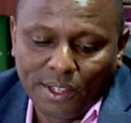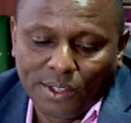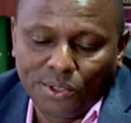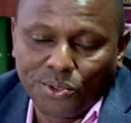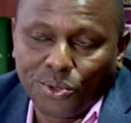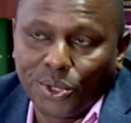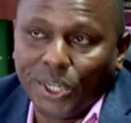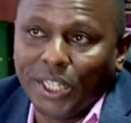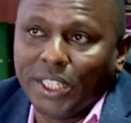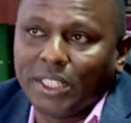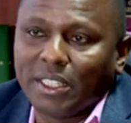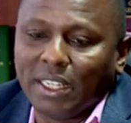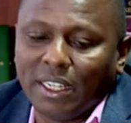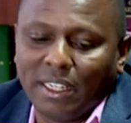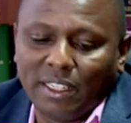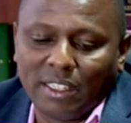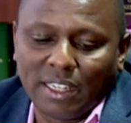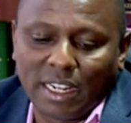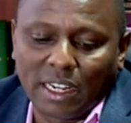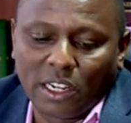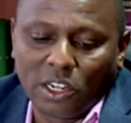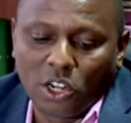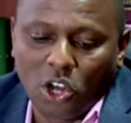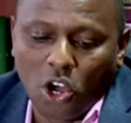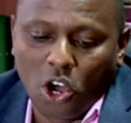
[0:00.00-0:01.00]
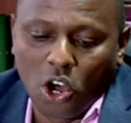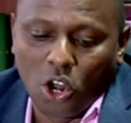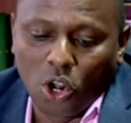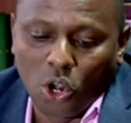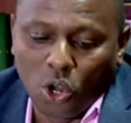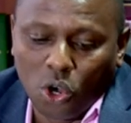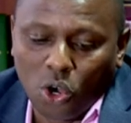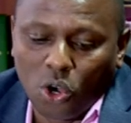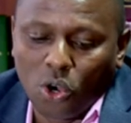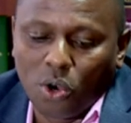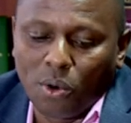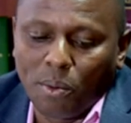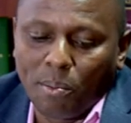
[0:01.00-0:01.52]
3 says that no
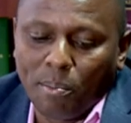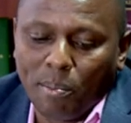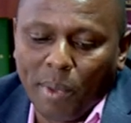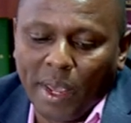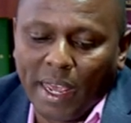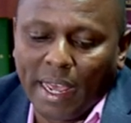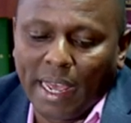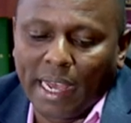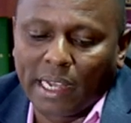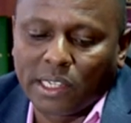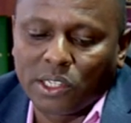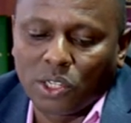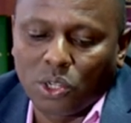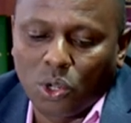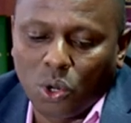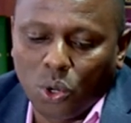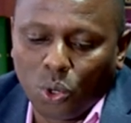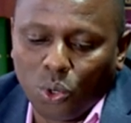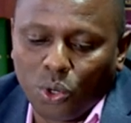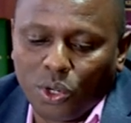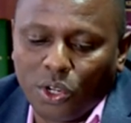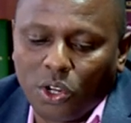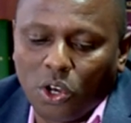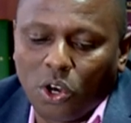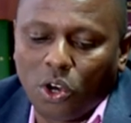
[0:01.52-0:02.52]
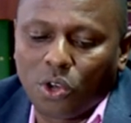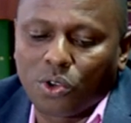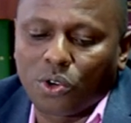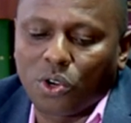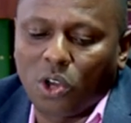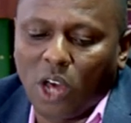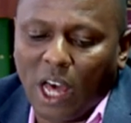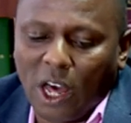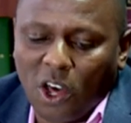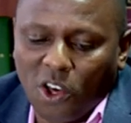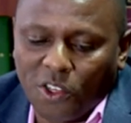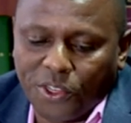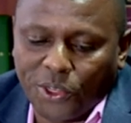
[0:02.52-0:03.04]
law may exclude or
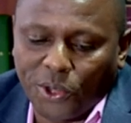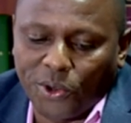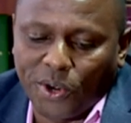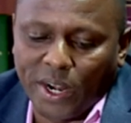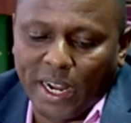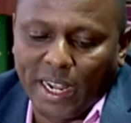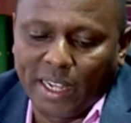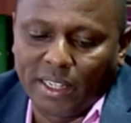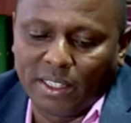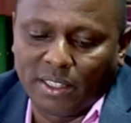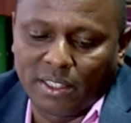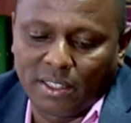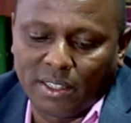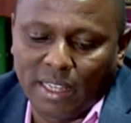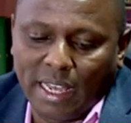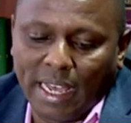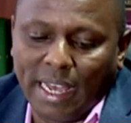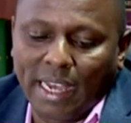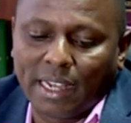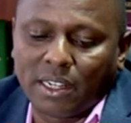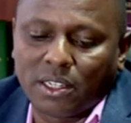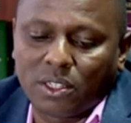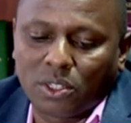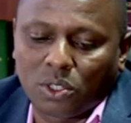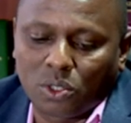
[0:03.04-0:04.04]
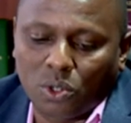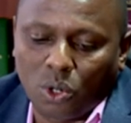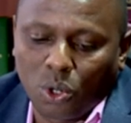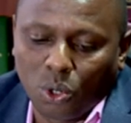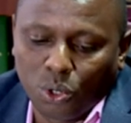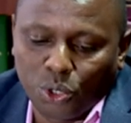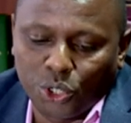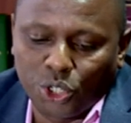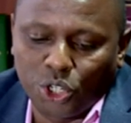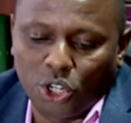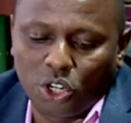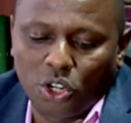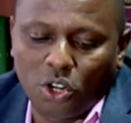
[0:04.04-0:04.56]
authorize the
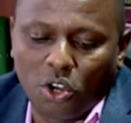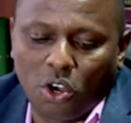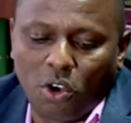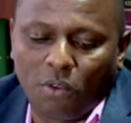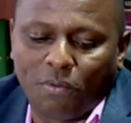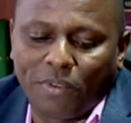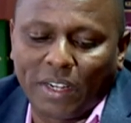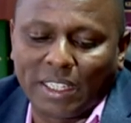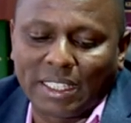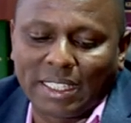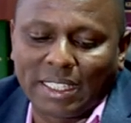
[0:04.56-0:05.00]
exclusion of a